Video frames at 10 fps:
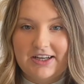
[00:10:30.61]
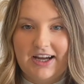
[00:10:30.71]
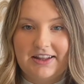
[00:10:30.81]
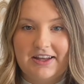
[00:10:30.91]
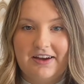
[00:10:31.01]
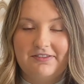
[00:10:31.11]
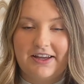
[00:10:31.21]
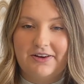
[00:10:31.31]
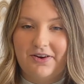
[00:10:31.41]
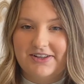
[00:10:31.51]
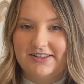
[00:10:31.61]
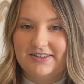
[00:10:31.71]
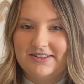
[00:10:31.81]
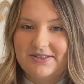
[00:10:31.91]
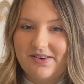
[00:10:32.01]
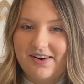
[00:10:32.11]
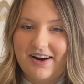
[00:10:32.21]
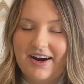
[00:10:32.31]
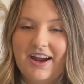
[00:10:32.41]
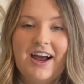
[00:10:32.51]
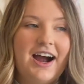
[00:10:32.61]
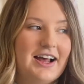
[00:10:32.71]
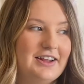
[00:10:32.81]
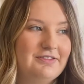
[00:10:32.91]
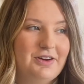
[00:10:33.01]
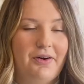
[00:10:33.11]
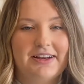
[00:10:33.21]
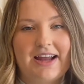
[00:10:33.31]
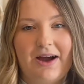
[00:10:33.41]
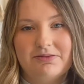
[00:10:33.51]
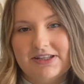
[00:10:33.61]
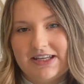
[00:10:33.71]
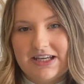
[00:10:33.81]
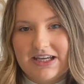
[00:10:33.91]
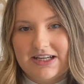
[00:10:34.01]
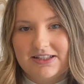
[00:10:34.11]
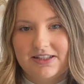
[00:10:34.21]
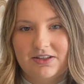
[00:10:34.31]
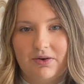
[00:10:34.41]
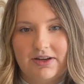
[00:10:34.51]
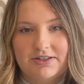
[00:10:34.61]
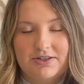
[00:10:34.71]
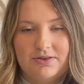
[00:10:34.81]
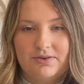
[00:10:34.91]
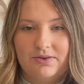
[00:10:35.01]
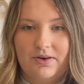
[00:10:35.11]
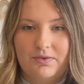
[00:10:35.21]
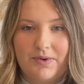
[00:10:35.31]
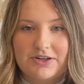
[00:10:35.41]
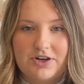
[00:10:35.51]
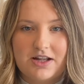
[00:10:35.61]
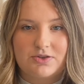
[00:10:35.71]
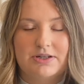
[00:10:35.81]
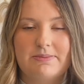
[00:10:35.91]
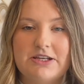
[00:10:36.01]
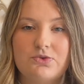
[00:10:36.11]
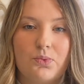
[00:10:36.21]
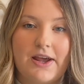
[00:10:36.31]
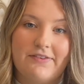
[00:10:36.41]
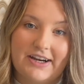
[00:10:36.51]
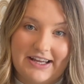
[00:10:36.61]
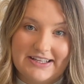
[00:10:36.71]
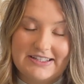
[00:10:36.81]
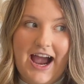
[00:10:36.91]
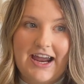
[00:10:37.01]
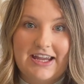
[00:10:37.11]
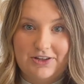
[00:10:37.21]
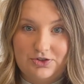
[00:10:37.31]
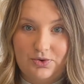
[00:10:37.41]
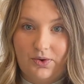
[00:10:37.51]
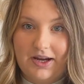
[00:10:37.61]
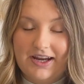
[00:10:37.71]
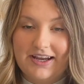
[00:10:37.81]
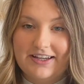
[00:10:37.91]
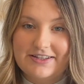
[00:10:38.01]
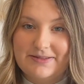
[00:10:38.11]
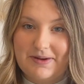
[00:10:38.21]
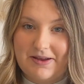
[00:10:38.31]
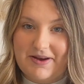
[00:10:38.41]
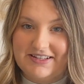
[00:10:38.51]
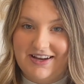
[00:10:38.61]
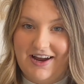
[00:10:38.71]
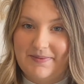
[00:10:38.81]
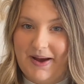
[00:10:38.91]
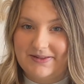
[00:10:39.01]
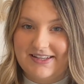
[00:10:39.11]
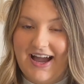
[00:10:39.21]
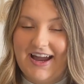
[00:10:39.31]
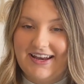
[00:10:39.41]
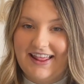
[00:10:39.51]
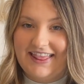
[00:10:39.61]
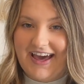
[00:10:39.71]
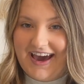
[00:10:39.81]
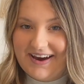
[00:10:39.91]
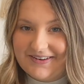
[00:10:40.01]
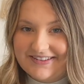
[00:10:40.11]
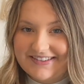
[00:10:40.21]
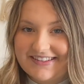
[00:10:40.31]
I love like going to the store. I love going out to eat, going to restaurants, going to the beach, whatever it is. I enjoy spending my time outside the house.